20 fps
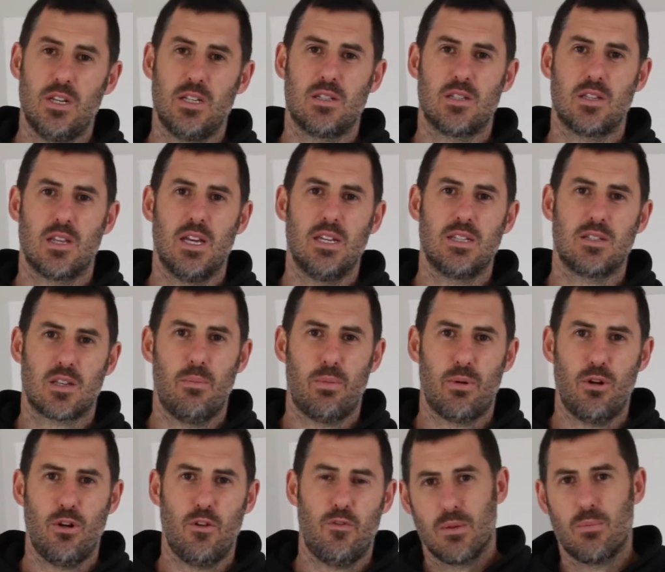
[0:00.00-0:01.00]
as it's
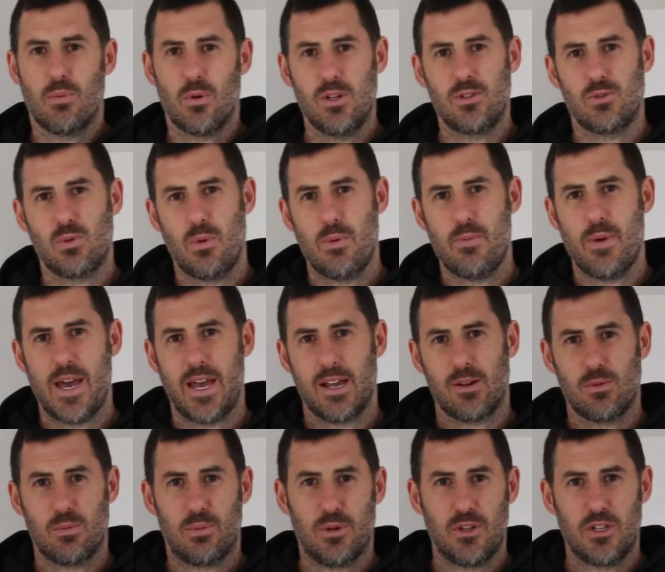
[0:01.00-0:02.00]
approved, the boys will be back,
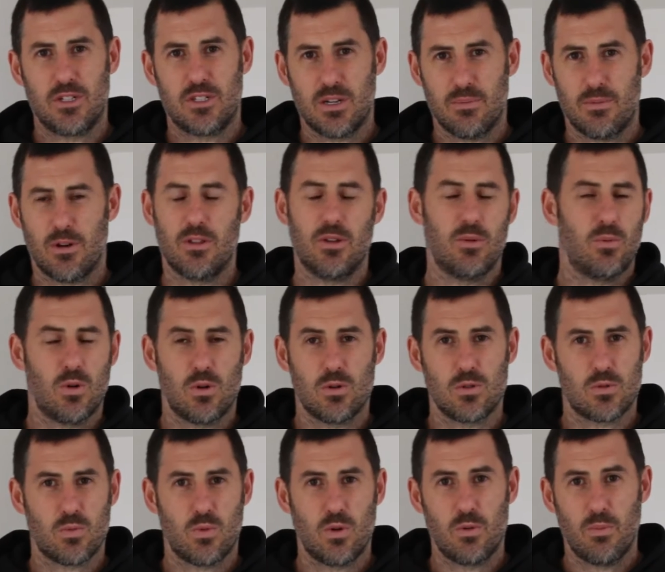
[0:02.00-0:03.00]
we'll put the jib on the
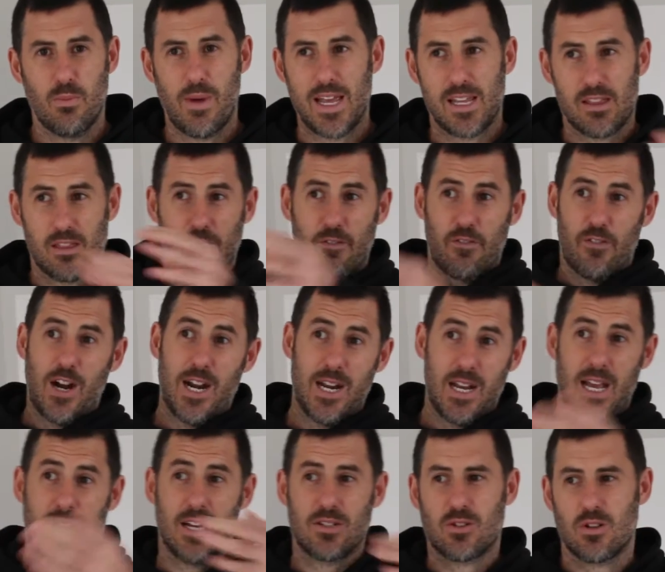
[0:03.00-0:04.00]
walls, we'll make the front
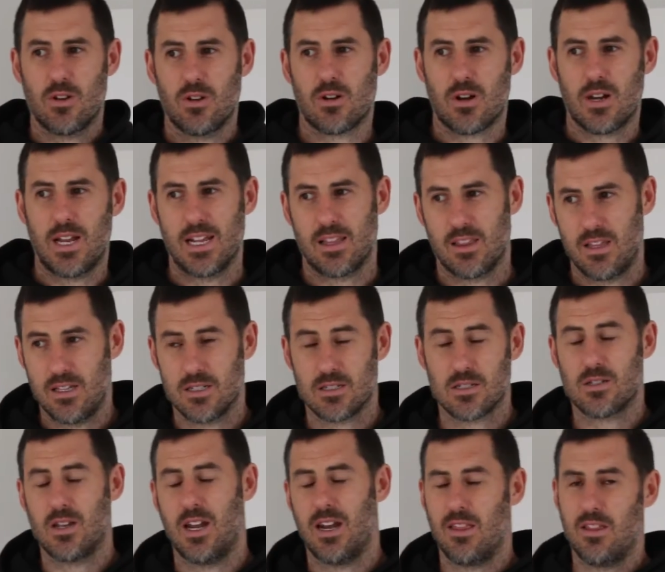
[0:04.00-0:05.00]
house look like the
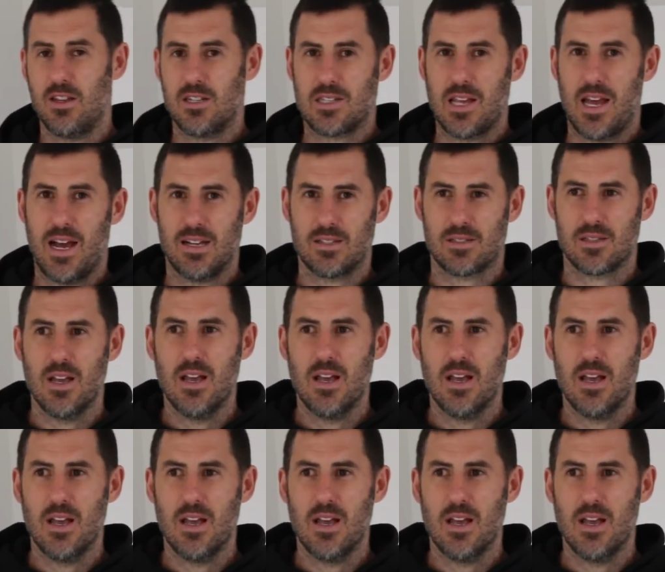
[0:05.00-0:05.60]
inside of this house.